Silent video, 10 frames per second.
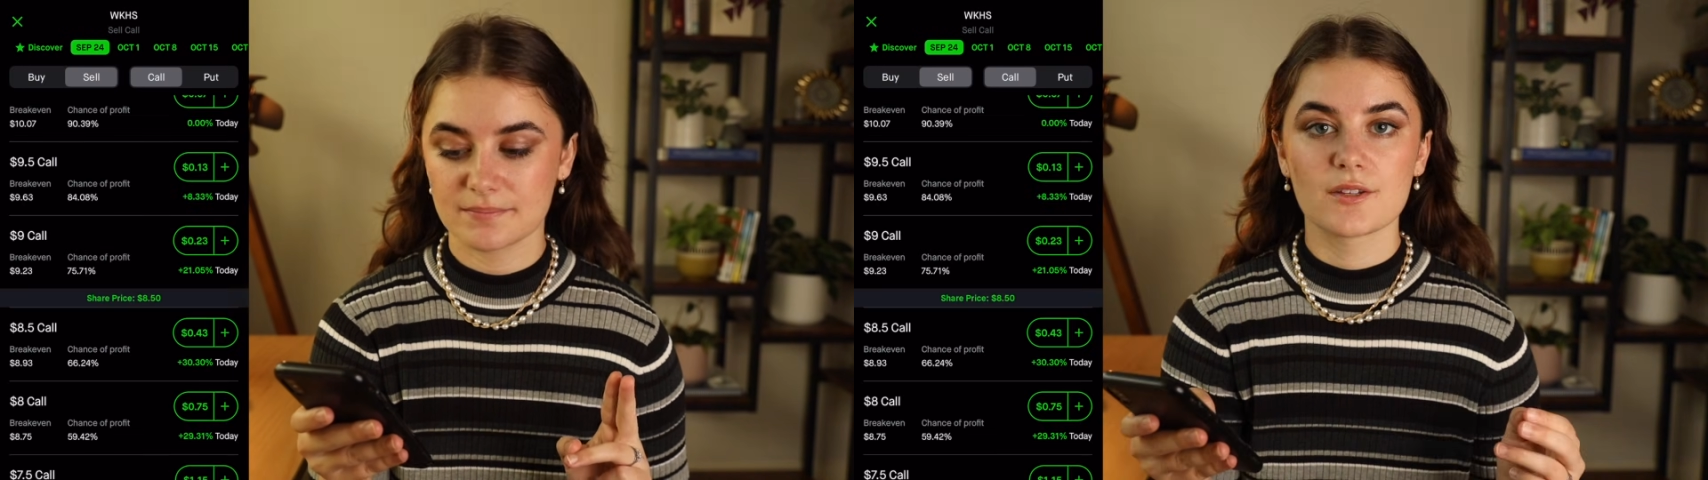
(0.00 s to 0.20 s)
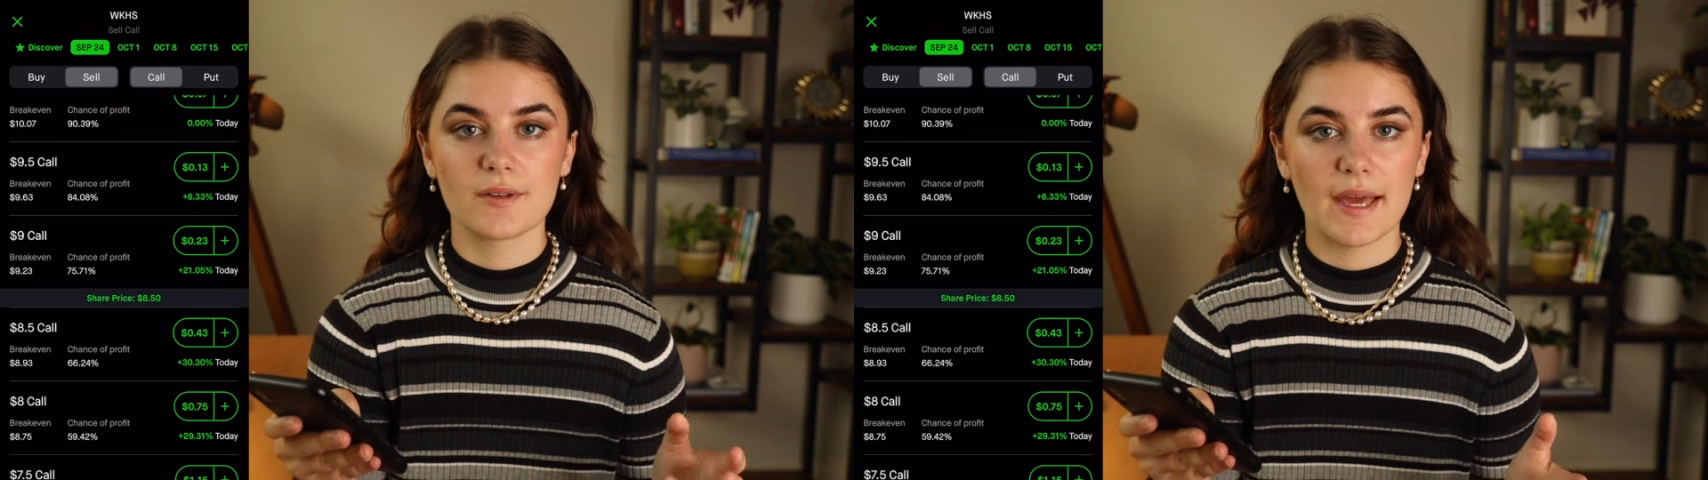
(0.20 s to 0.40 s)

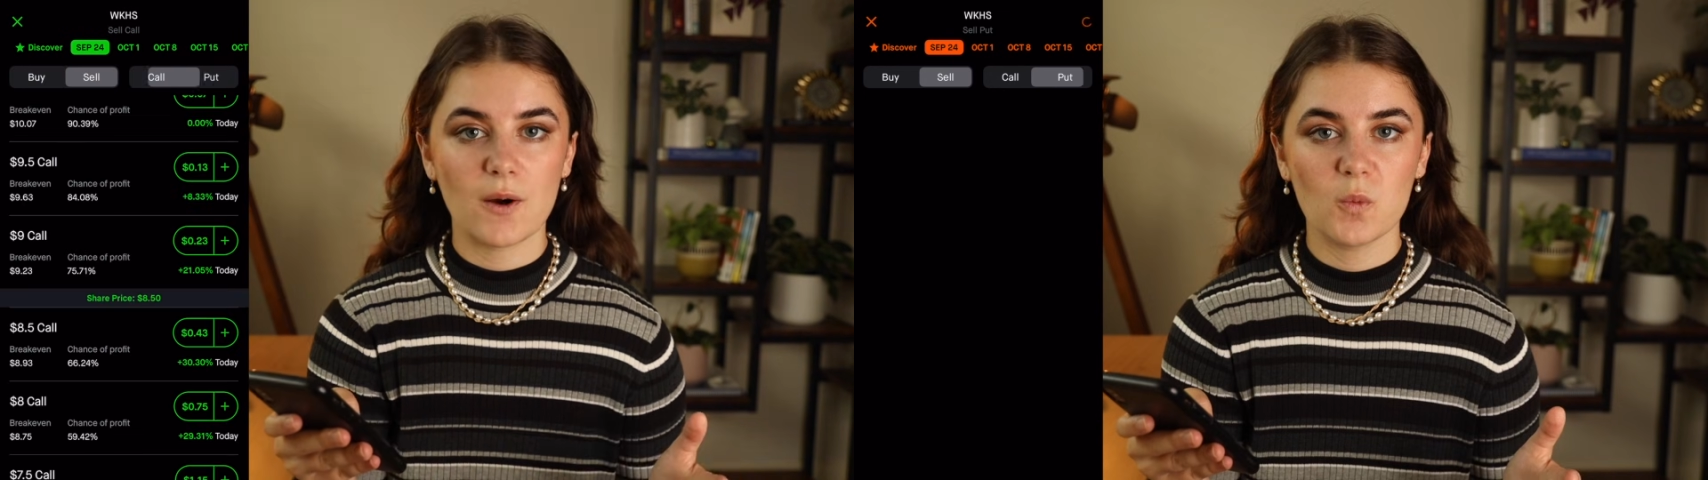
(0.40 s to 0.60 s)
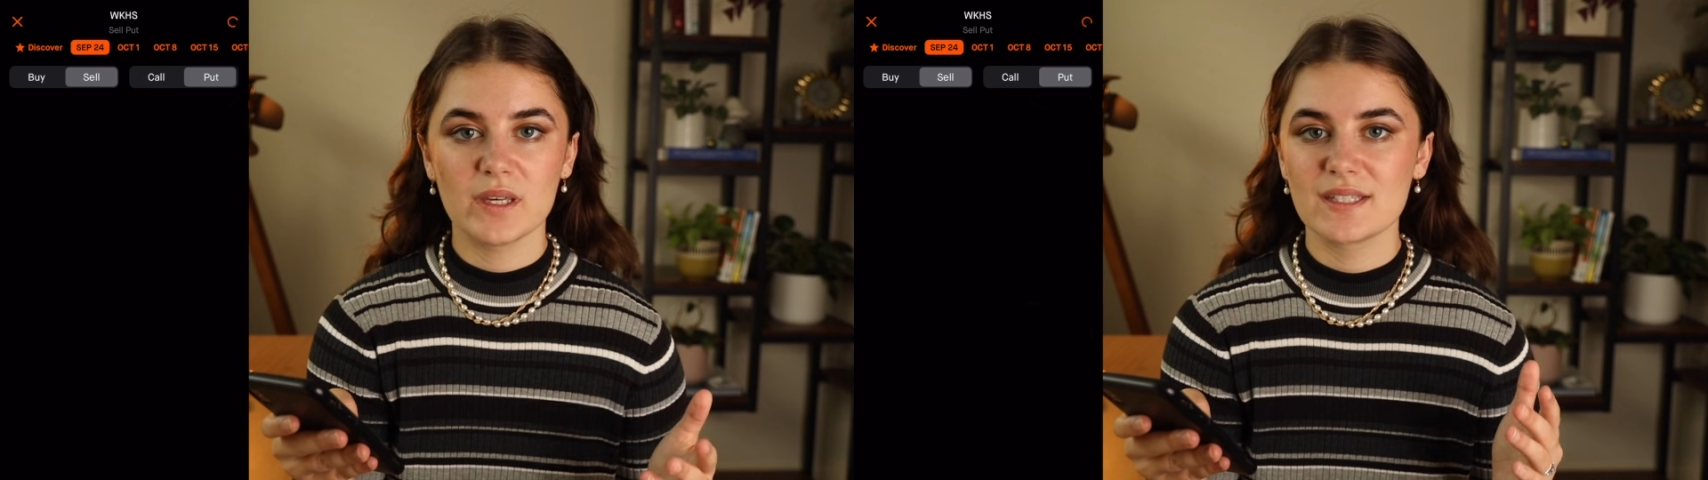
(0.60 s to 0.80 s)
So
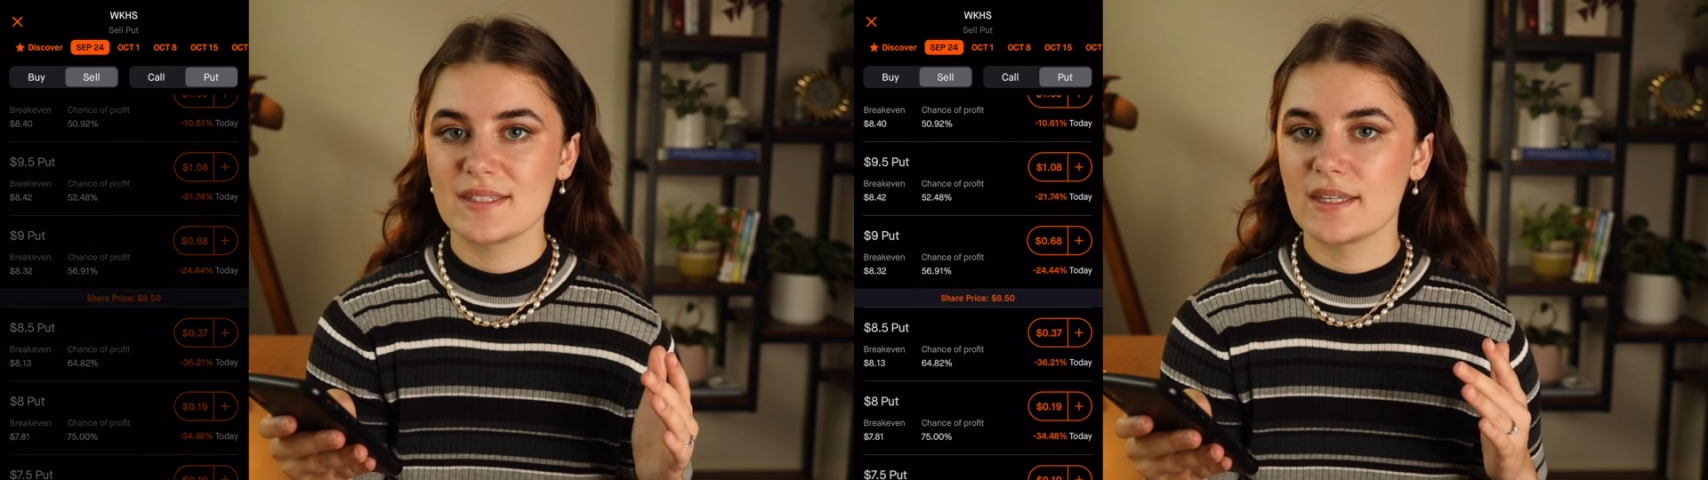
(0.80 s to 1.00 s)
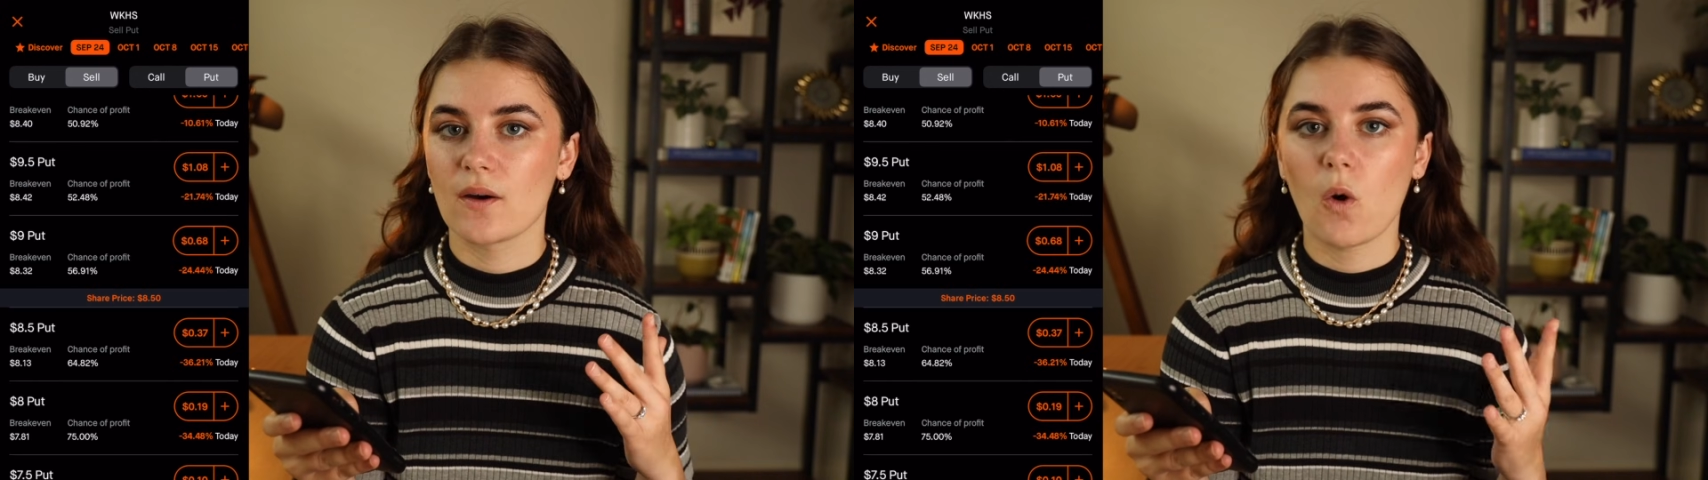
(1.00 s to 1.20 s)
now we
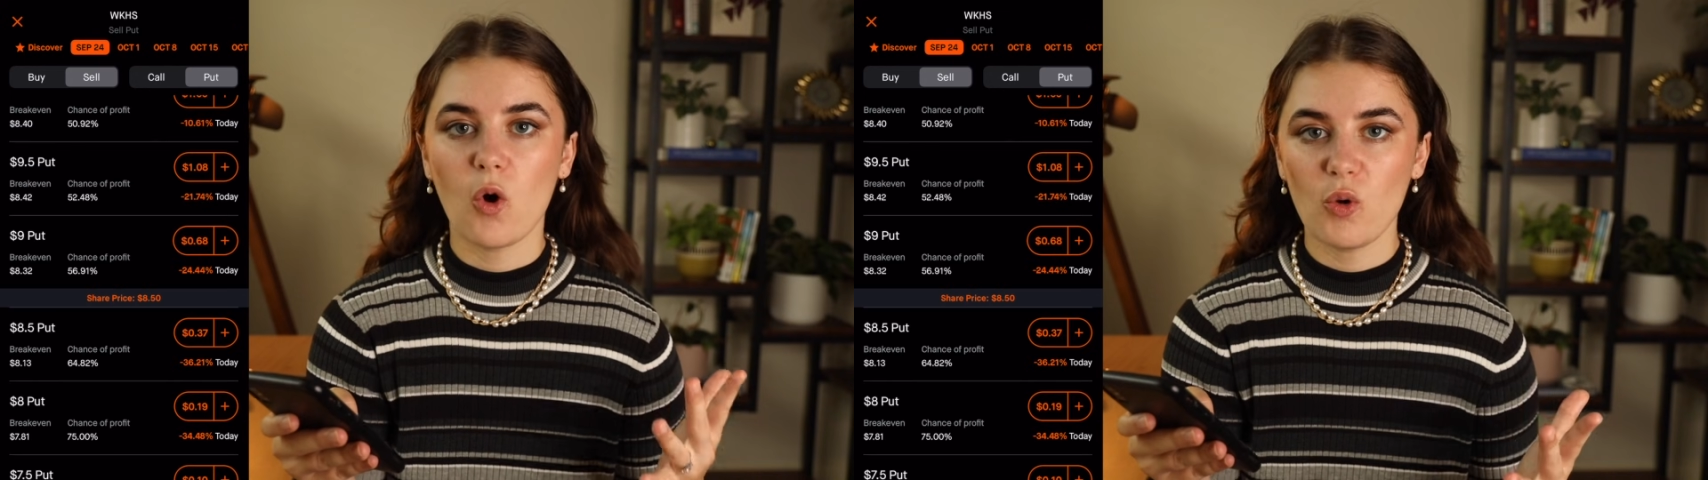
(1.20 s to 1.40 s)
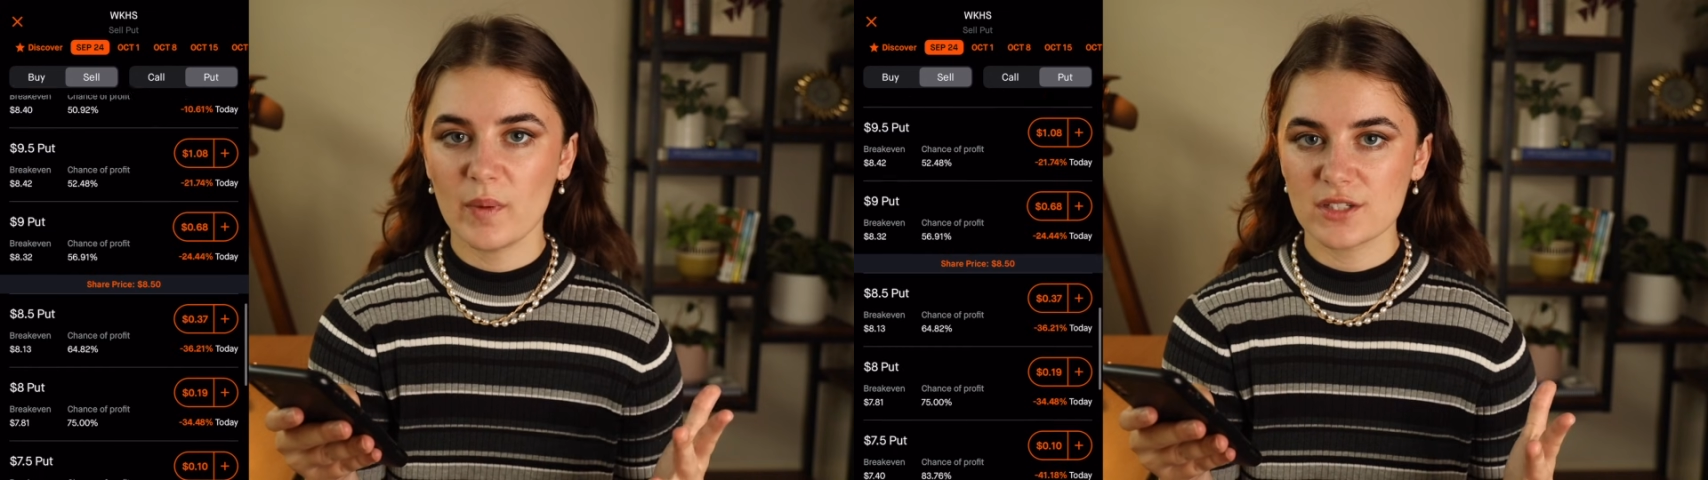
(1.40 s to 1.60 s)
can see a
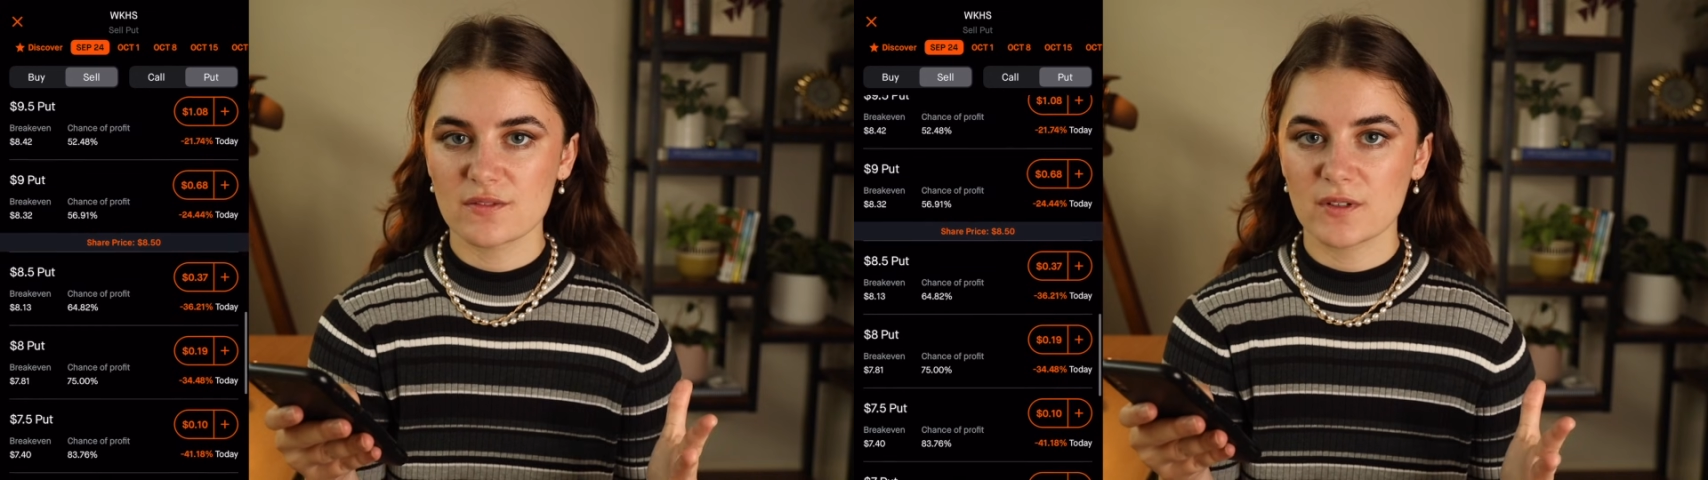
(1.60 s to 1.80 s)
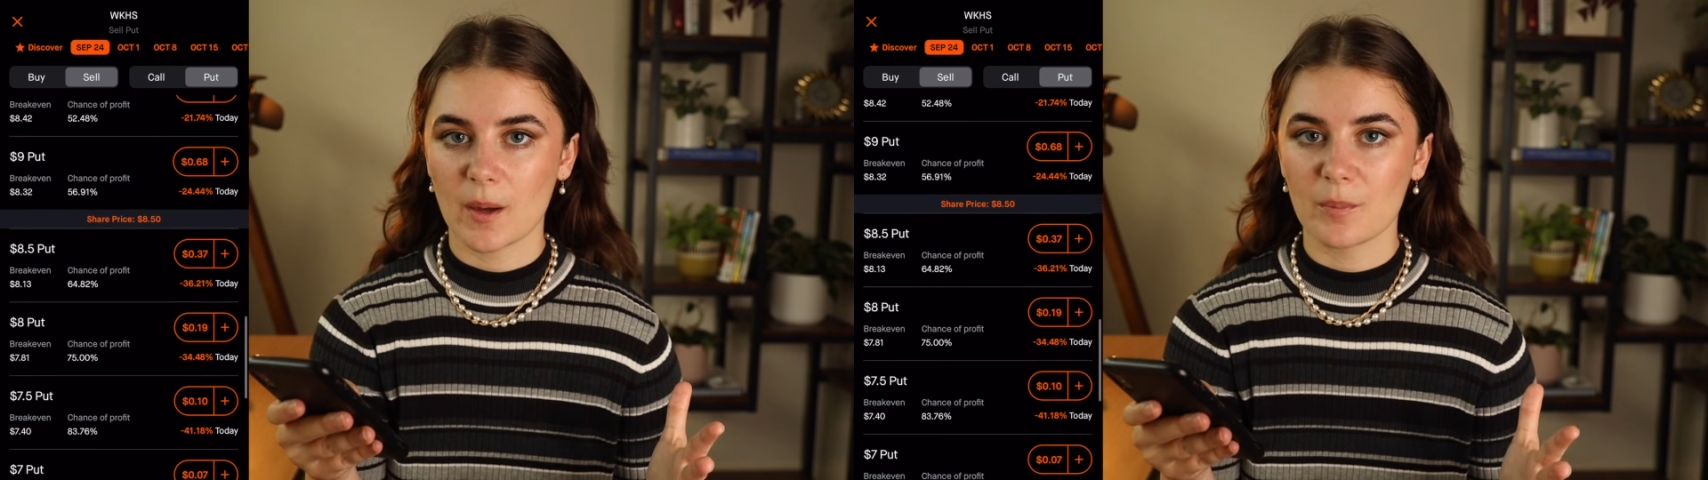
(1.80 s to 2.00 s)
whole
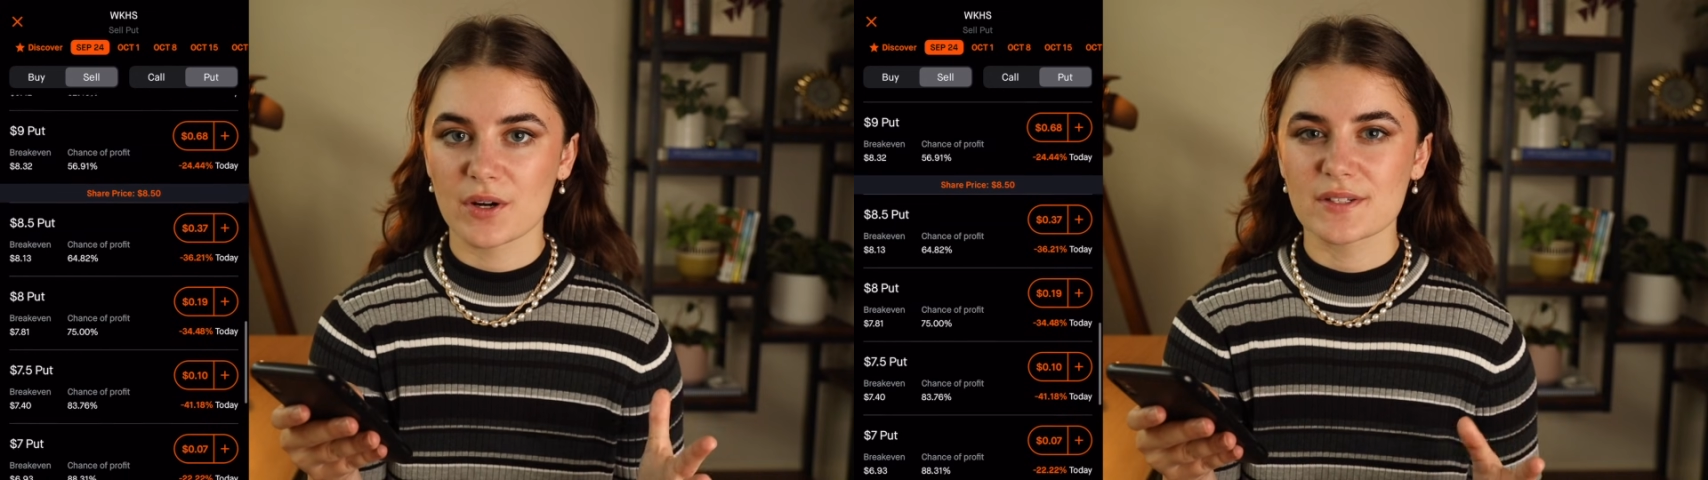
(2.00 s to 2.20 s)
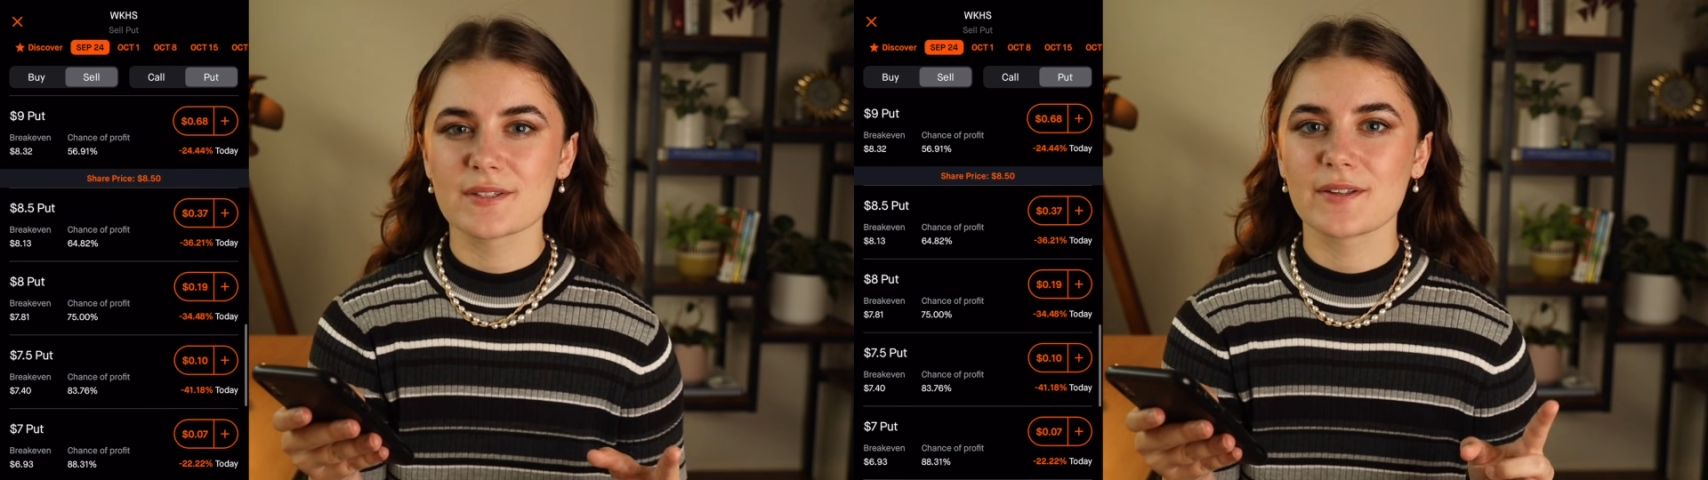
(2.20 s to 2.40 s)
bunch of numbers,